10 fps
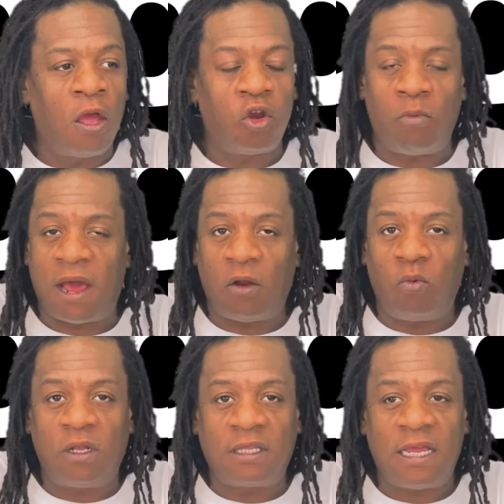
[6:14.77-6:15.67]
No matter
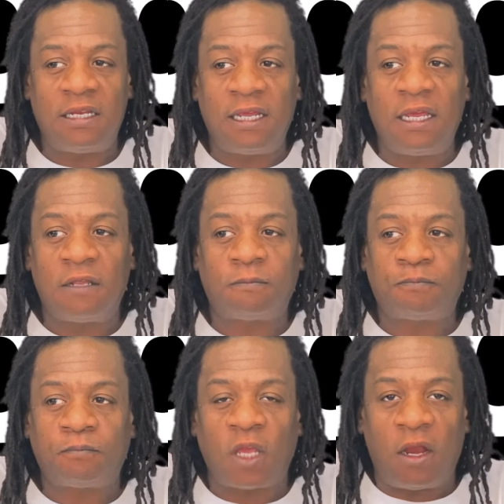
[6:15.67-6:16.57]
what they did,
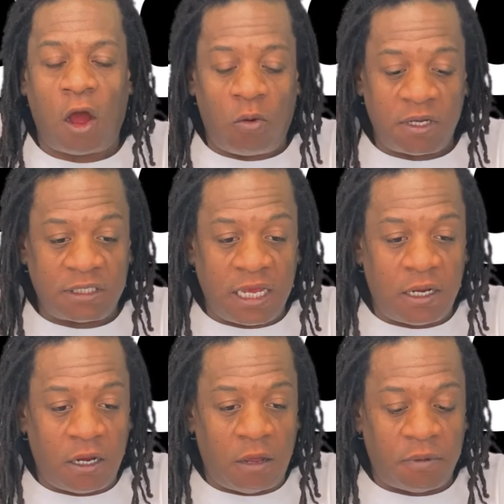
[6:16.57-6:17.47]
it always
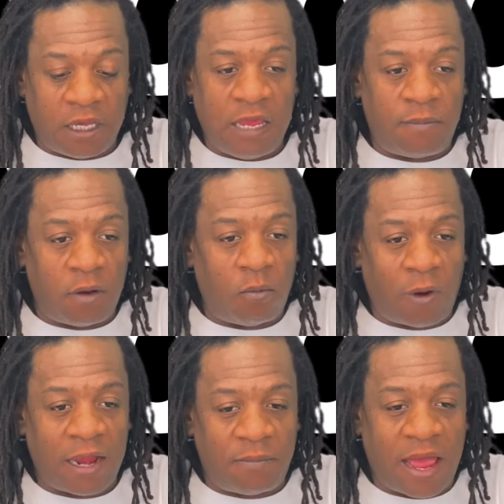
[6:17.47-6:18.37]
ended up keeping them
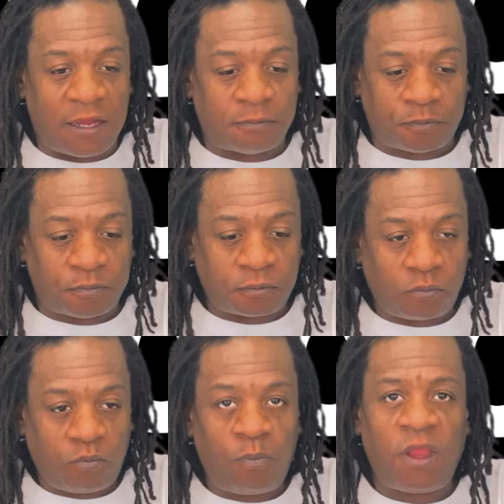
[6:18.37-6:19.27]
right back
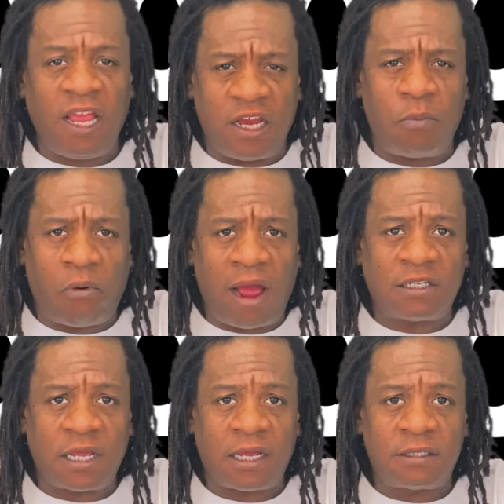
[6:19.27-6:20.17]
in the
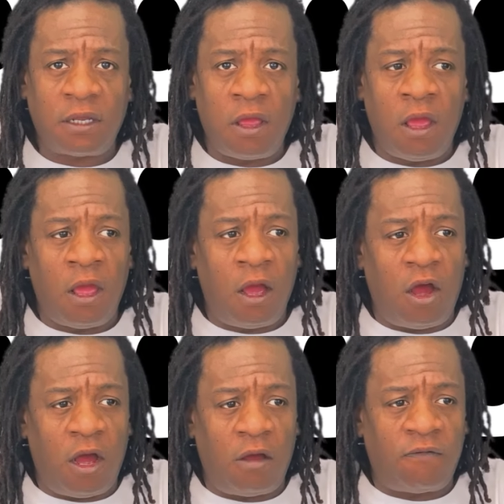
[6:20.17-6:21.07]
projects
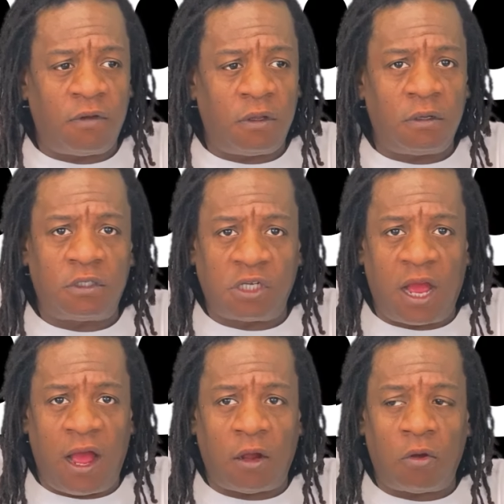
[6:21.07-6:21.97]
of
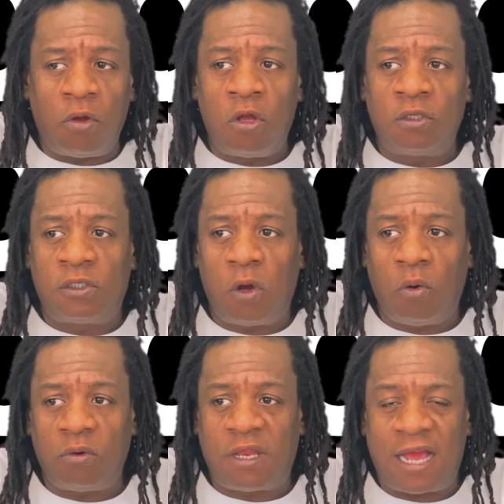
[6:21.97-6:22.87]
Chicago.
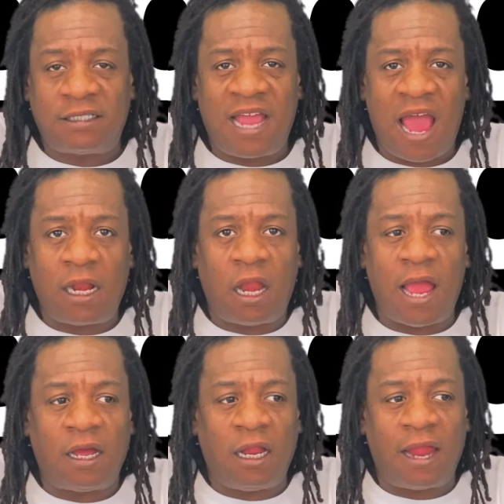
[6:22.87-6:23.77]
So that's kind of
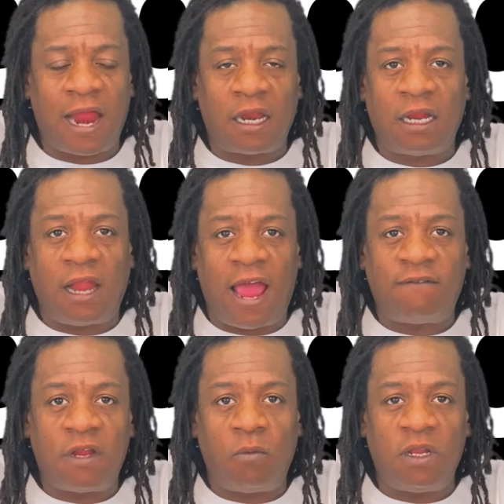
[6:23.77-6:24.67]
like a lot of the
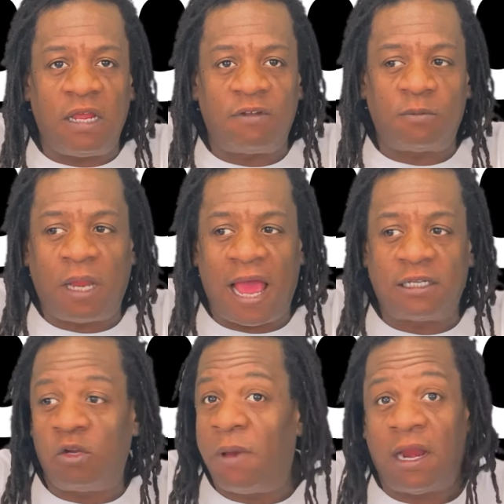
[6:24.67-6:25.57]
life that we live as
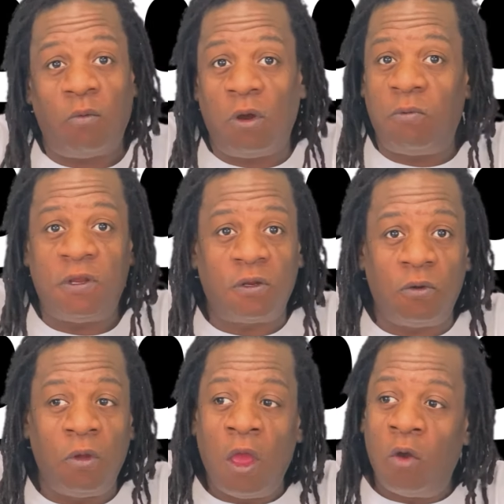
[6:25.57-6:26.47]
blacks. No matter what we
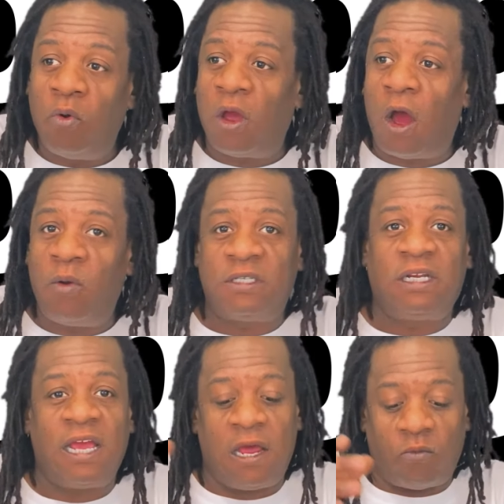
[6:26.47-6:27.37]
do, we always
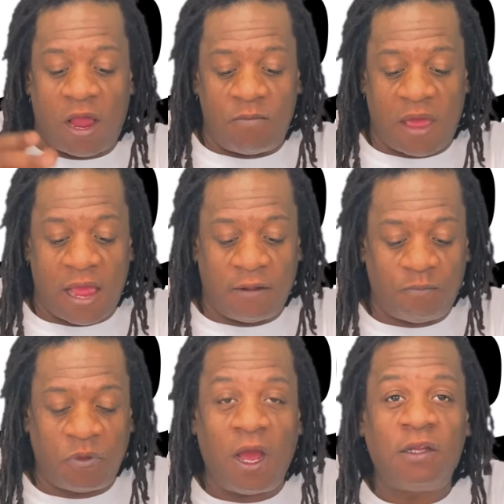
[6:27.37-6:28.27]
land right back
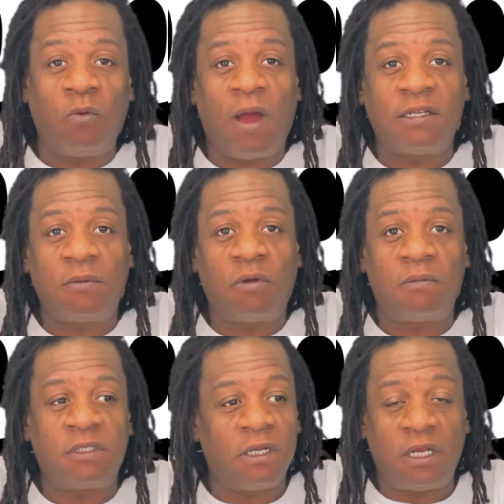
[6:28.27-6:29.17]
under white
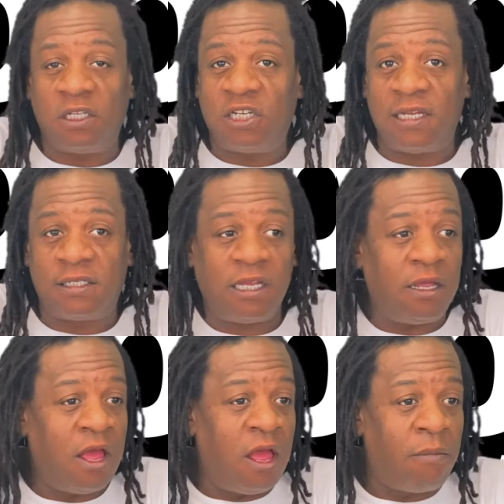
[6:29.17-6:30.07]
supremacy. Look at Jay-Z,
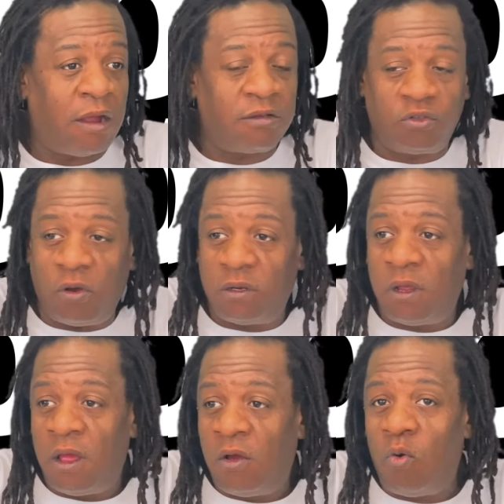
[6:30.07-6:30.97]
Michael Jordan,
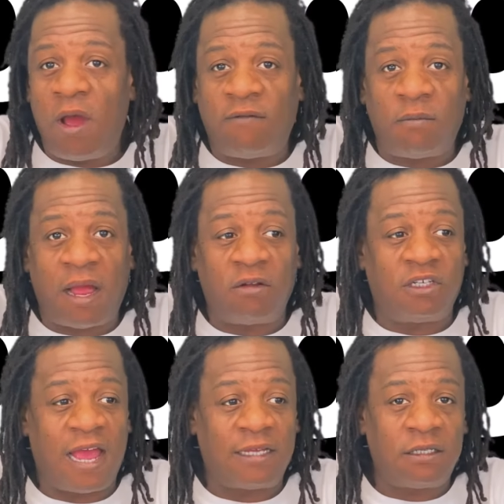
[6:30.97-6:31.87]
whoever, Michael
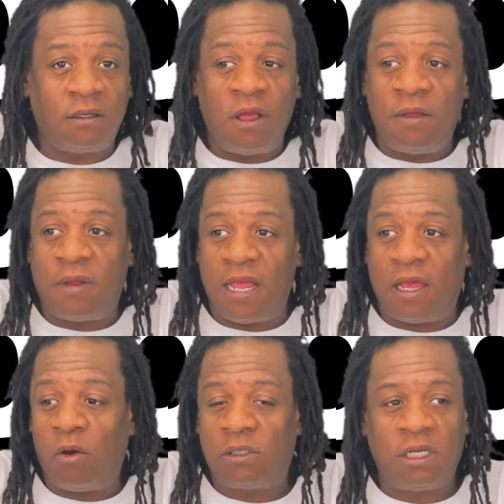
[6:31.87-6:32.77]
Jackson. They
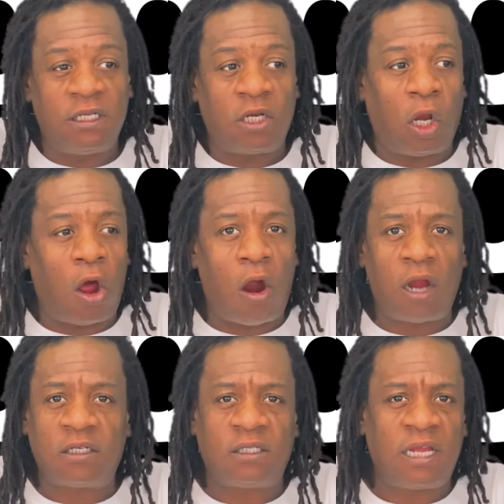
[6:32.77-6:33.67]
go up to these
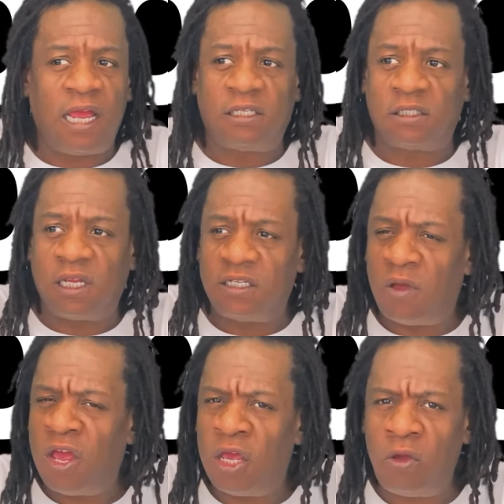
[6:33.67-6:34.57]
large stages, these
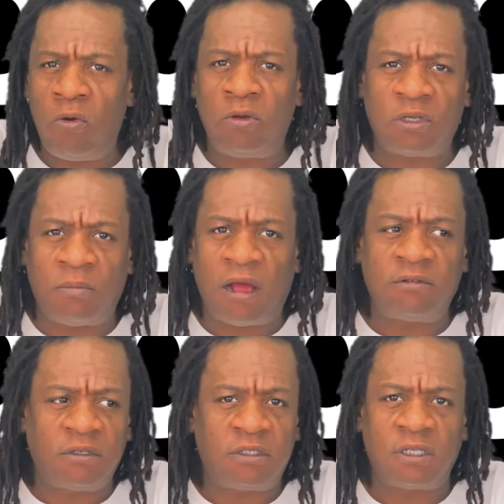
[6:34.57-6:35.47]
huge
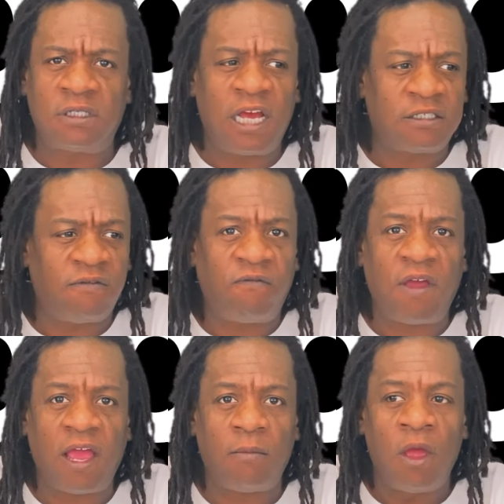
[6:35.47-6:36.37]
amounts of success and
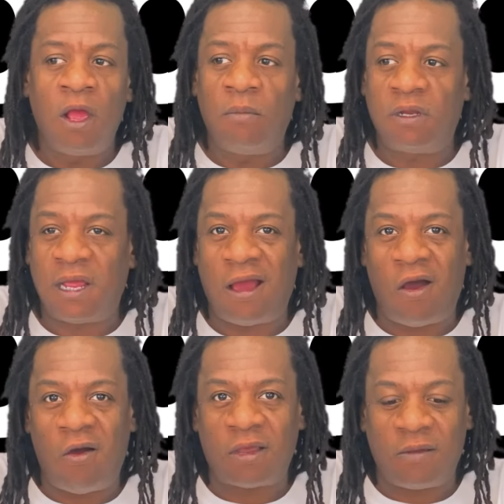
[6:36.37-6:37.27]
fame, but they
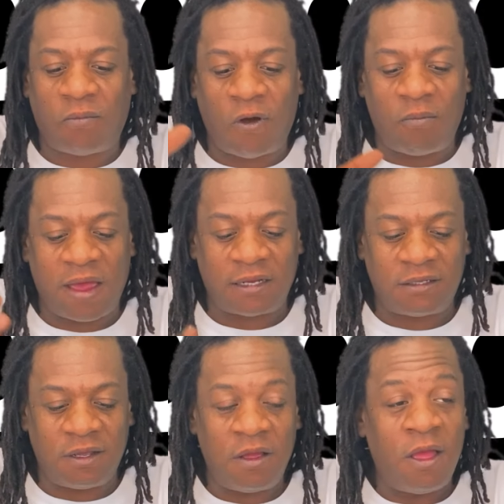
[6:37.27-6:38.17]
all get brought back
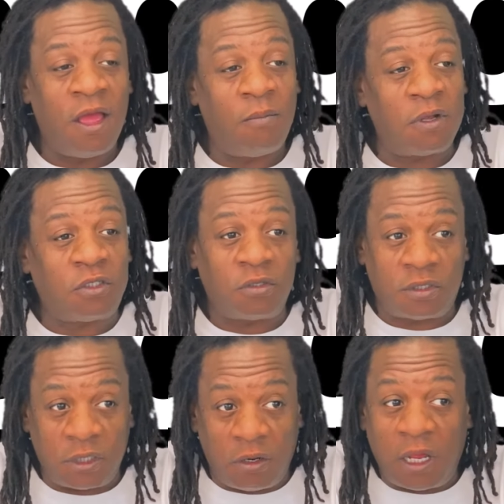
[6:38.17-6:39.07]
to, but you're
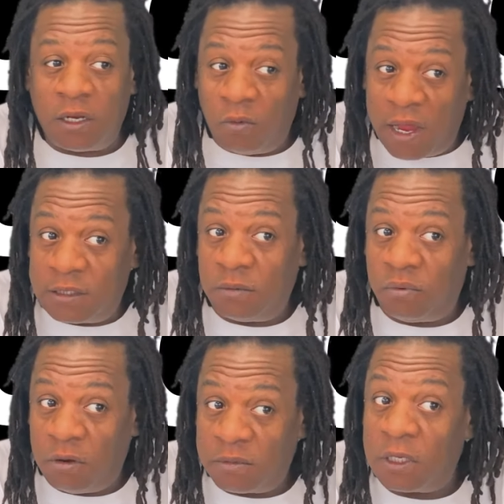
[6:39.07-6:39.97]
still under white
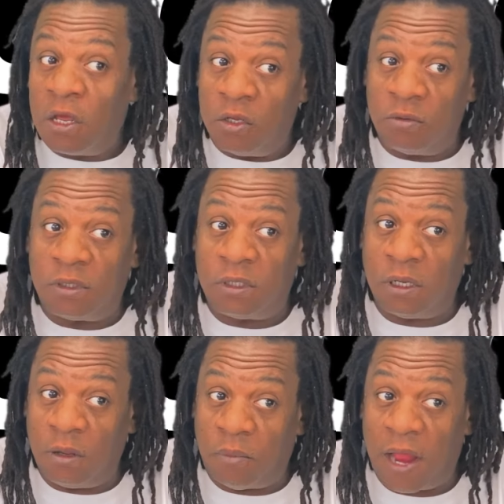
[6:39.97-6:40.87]
supremacy. You're
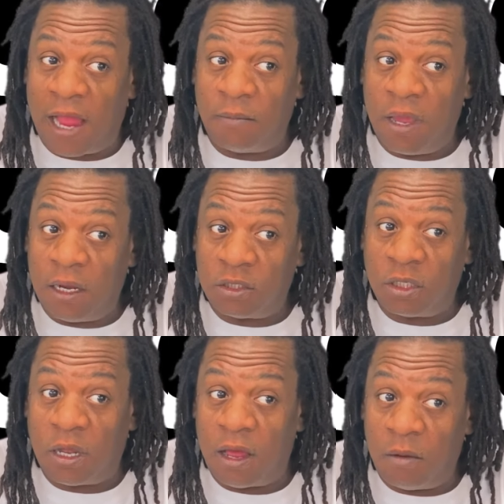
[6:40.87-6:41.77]
still a black man in
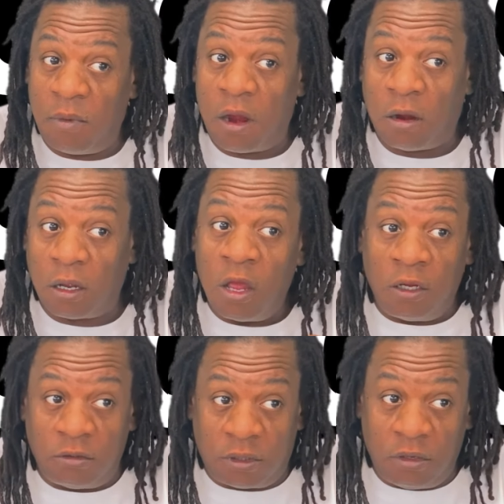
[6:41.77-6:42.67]
Chicago, in America.
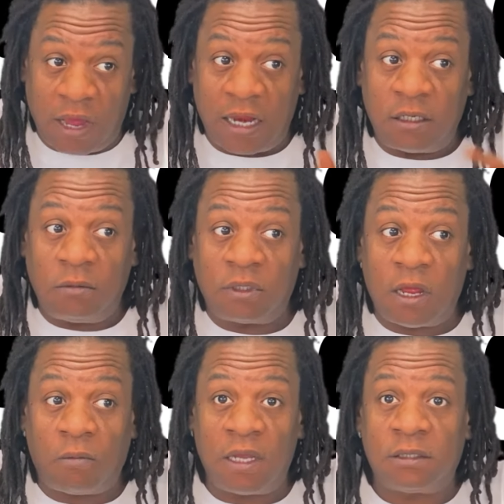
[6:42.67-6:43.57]
You still got to deal with
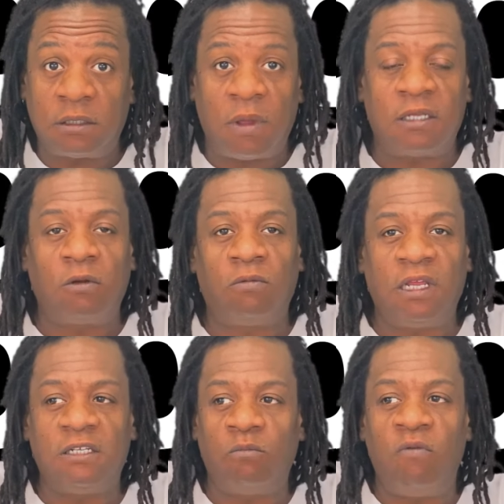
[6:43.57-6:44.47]
that racism. And so
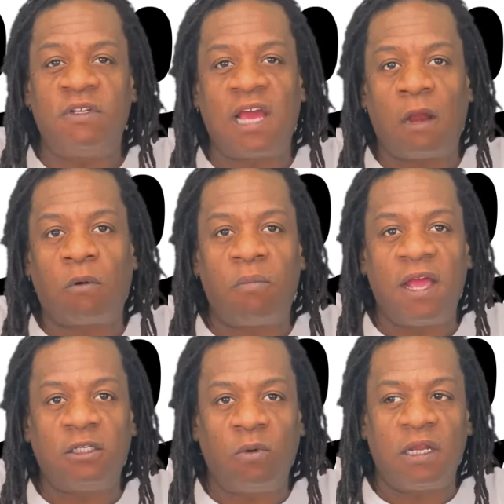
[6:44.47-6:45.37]
these movies kind of
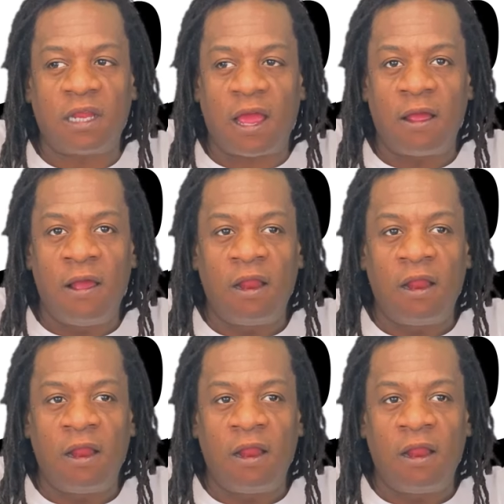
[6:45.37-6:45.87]
perpetuate that.